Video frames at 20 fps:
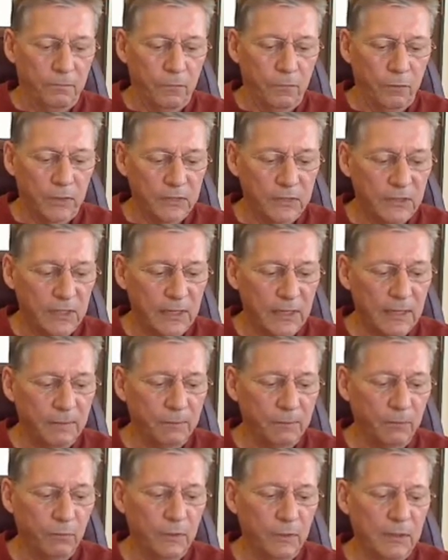For
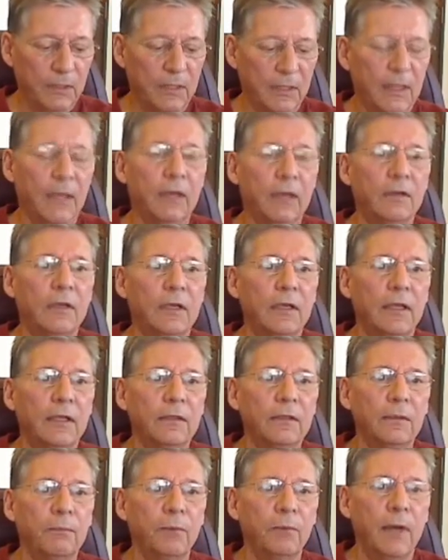example, we can
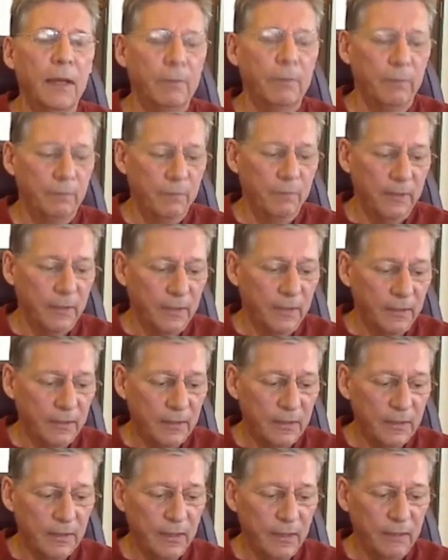calculate the
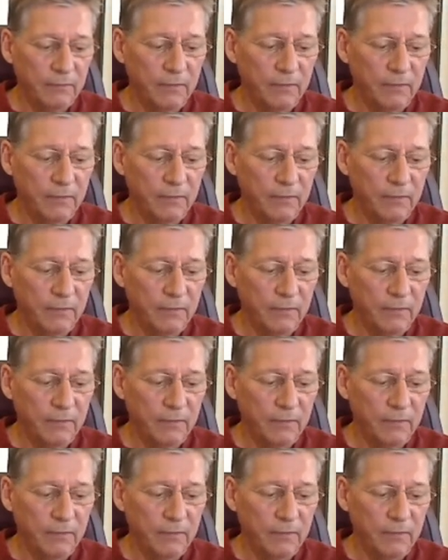probability